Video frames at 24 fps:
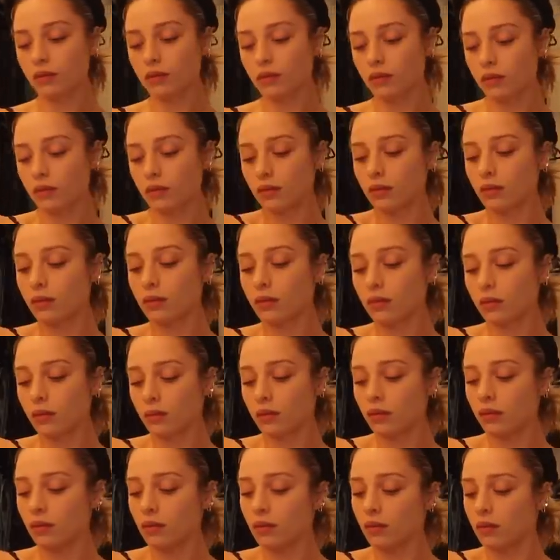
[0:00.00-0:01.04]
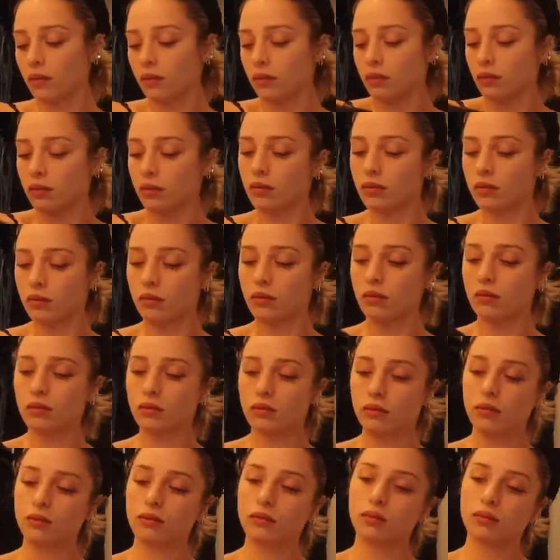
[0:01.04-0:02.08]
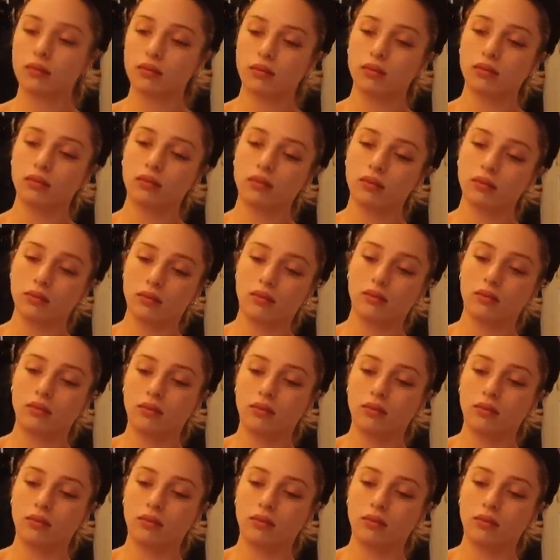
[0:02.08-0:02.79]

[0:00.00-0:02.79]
Nothing is said.